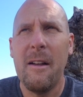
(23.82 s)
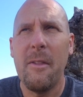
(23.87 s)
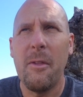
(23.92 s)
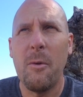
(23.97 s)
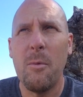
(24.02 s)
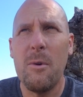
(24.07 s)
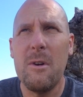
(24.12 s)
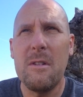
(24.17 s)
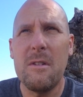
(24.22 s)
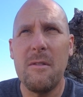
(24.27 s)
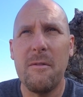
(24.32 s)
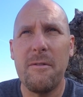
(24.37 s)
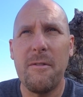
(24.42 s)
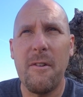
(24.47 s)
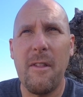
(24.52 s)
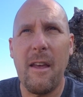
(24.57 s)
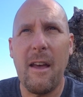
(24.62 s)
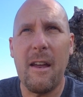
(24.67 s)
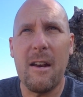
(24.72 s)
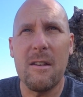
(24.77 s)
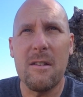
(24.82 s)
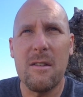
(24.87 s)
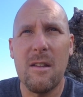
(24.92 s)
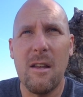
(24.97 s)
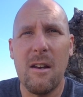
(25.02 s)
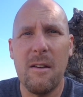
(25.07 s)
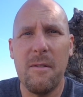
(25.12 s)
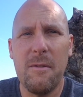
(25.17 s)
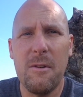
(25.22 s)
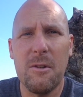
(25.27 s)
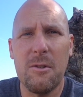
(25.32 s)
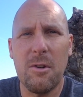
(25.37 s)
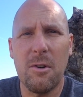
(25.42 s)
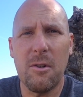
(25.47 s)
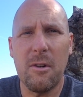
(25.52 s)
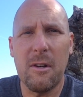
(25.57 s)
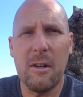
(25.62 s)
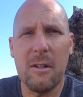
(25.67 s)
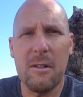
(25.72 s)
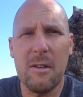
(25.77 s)
The reason for that is that if you
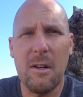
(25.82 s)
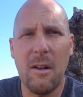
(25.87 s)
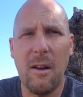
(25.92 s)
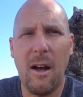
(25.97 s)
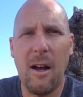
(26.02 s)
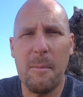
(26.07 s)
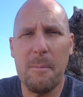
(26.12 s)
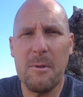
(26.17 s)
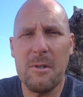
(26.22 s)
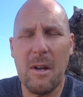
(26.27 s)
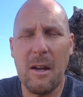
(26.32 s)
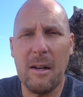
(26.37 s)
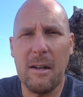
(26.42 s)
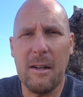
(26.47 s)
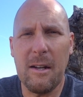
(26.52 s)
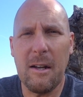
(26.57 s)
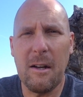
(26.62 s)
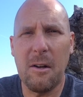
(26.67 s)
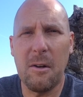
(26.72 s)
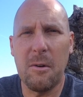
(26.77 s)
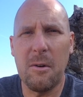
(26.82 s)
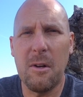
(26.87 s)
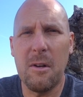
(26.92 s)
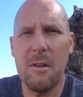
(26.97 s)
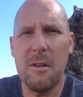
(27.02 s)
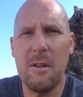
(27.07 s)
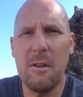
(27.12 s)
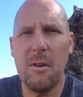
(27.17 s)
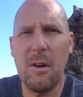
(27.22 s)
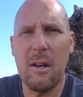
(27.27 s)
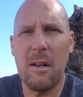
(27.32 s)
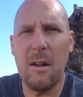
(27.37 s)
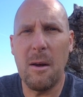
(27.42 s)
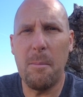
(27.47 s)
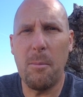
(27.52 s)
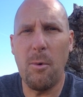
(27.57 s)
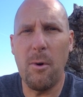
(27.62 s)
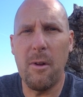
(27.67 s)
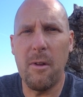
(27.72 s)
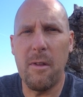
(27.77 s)
turn it upside down, you end
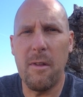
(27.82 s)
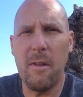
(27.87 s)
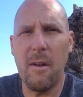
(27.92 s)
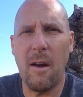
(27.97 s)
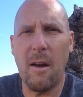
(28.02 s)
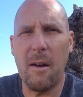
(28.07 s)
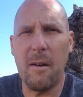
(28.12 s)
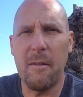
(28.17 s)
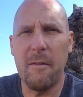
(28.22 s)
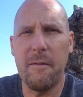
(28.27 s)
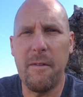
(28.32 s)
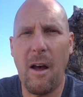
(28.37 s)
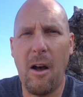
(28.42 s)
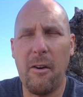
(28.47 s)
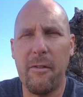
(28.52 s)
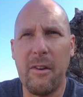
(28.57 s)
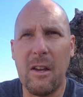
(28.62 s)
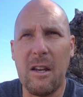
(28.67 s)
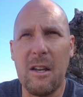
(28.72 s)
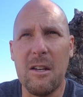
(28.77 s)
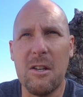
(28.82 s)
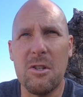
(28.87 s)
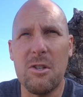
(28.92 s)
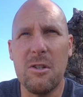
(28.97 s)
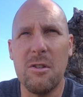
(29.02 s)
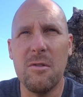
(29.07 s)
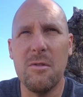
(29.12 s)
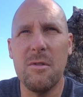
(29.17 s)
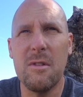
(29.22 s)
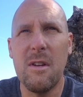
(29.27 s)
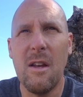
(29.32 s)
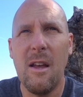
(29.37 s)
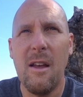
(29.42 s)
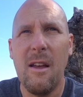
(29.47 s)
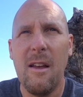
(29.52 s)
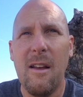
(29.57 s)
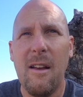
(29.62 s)
up with valving issues.